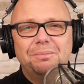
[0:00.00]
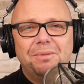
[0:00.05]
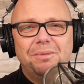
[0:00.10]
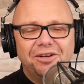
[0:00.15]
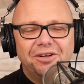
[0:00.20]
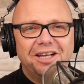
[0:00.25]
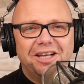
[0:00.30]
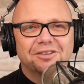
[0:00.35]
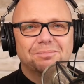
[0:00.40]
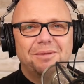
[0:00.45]

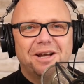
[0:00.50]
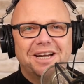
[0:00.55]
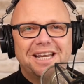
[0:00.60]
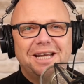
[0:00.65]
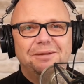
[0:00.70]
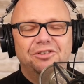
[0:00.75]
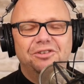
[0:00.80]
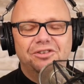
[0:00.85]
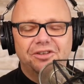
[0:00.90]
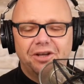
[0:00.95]
My
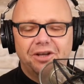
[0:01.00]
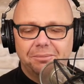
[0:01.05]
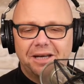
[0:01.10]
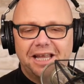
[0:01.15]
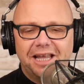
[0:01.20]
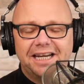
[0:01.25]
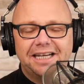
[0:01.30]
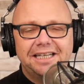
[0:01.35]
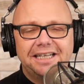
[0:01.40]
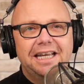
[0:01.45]
name's Dom
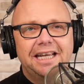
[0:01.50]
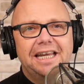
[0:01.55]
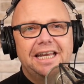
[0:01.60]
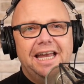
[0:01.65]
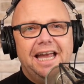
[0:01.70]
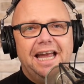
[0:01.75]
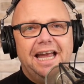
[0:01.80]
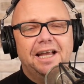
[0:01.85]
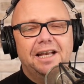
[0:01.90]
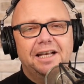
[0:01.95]
Lehane,
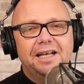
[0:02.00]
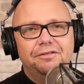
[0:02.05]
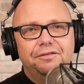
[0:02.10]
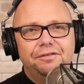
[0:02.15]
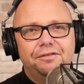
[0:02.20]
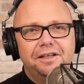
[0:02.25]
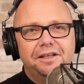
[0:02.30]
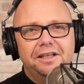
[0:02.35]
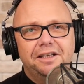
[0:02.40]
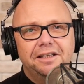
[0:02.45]
and
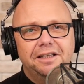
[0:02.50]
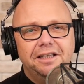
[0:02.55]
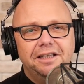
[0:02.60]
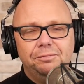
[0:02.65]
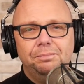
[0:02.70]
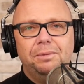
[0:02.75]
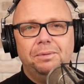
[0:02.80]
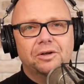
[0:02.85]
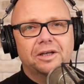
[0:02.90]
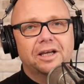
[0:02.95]
for this
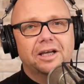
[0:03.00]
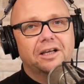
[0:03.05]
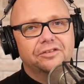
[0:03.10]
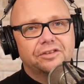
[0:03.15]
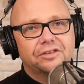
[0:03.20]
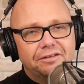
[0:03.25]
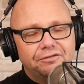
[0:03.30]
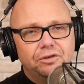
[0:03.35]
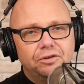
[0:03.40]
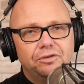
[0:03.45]
podcast,
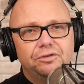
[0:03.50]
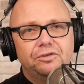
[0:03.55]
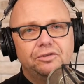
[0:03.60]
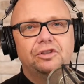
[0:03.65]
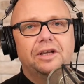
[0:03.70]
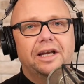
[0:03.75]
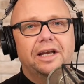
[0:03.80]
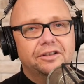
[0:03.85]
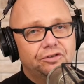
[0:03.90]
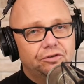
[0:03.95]

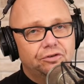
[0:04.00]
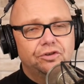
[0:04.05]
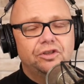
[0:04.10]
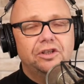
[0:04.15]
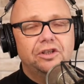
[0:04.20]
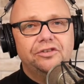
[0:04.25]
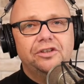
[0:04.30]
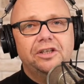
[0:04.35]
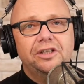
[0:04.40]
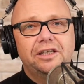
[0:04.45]
as you
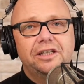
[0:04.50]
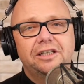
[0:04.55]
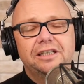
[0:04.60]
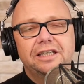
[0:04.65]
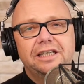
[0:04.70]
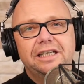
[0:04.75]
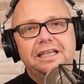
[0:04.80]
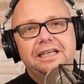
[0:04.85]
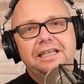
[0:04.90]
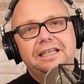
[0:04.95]
just heard
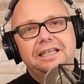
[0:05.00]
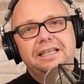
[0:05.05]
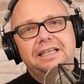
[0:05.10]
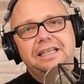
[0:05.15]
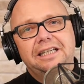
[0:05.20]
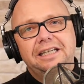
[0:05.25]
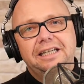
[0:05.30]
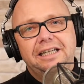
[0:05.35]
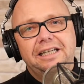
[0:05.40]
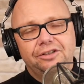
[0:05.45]
in the
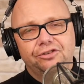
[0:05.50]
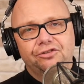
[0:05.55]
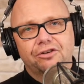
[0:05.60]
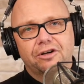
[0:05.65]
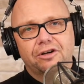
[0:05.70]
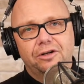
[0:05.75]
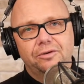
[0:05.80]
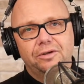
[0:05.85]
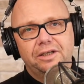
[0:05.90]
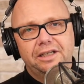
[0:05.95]

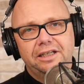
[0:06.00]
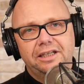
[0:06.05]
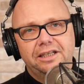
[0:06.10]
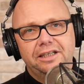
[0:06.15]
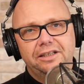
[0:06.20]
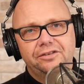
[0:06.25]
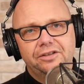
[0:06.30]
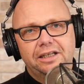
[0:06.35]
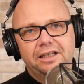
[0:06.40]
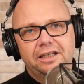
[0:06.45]
intro,
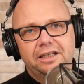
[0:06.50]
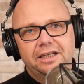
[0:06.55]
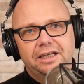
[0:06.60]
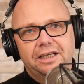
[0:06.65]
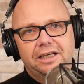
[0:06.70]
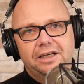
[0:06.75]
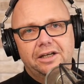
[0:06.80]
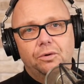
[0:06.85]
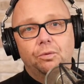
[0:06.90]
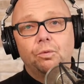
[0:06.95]
is
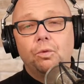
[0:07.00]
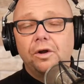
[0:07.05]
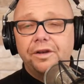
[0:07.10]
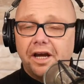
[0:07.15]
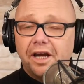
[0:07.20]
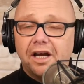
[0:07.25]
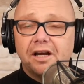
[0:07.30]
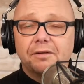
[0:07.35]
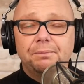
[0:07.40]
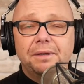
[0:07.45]
one that
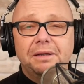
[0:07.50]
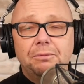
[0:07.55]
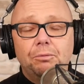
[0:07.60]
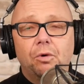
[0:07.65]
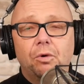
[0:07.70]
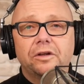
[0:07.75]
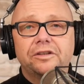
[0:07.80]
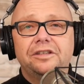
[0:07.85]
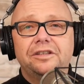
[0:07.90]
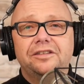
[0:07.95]
I've been
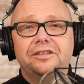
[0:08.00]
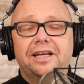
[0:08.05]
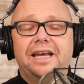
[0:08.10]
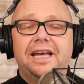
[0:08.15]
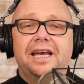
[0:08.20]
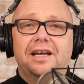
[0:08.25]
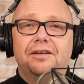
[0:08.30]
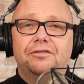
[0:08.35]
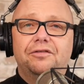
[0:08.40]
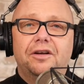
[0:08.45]
wanting to
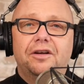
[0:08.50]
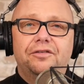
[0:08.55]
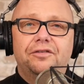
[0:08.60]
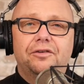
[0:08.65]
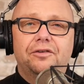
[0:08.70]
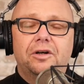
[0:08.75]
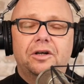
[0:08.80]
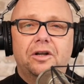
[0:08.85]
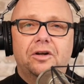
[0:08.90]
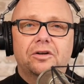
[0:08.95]
have for a
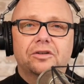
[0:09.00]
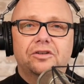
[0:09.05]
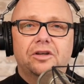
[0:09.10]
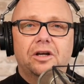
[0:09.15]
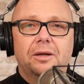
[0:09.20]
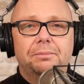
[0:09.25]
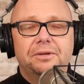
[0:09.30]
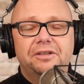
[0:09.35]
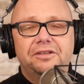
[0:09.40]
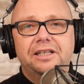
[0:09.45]
long time,
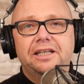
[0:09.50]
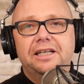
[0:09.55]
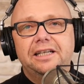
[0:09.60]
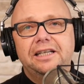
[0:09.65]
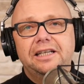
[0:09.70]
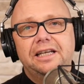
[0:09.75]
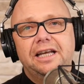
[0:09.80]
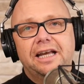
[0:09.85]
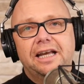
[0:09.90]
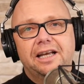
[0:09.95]
particularly
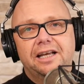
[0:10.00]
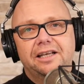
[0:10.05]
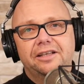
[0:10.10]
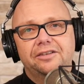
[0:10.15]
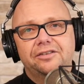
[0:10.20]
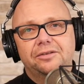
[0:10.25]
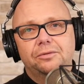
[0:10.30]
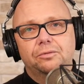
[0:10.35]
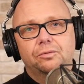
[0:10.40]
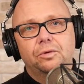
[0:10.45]
as
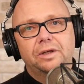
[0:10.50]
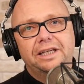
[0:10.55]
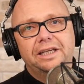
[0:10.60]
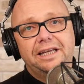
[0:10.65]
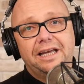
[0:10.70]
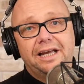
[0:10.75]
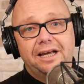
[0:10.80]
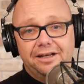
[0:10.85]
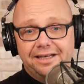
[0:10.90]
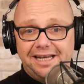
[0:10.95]
we
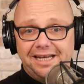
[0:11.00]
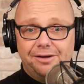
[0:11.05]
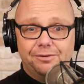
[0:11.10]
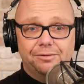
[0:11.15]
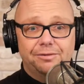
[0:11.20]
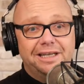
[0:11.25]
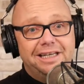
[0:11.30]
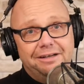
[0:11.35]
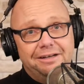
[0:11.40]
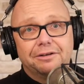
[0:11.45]
are now
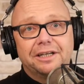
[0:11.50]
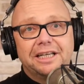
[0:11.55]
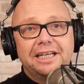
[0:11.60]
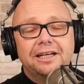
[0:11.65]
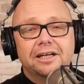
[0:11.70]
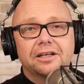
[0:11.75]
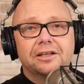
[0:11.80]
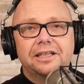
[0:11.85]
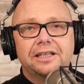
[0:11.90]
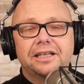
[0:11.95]
here in
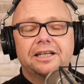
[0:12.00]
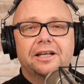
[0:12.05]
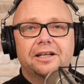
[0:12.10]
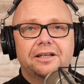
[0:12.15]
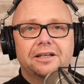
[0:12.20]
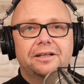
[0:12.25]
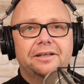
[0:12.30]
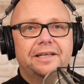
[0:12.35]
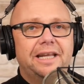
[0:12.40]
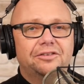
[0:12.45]
England in our
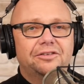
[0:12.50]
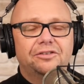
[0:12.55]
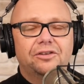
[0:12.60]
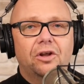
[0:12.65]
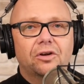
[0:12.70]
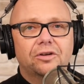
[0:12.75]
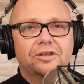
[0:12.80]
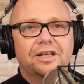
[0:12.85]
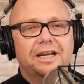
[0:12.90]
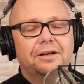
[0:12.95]
next
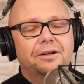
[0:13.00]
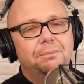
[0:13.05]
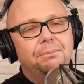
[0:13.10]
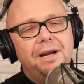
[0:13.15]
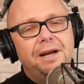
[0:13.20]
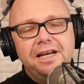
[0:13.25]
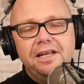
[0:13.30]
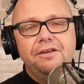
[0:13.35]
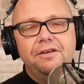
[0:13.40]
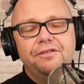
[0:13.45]
lockdown, and
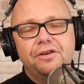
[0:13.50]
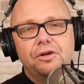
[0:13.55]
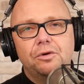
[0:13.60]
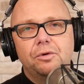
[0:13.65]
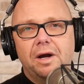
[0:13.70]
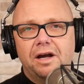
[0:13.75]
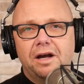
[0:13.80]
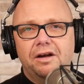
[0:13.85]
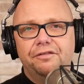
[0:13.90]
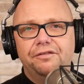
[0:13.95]
many of you
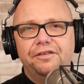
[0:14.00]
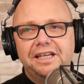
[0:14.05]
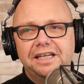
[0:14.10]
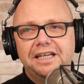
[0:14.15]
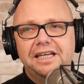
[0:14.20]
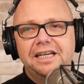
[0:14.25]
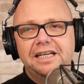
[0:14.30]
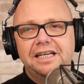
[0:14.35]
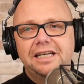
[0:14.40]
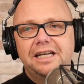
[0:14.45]
are
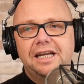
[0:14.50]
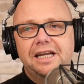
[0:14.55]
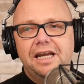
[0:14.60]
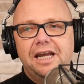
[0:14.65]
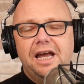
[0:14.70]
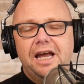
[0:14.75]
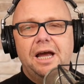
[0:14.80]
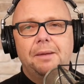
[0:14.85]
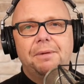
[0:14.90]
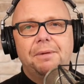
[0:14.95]
thinking
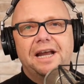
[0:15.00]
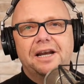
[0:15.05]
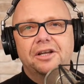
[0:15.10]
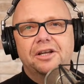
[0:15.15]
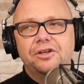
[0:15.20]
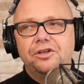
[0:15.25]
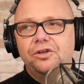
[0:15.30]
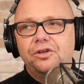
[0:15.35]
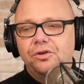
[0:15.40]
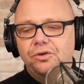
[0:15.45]
about a new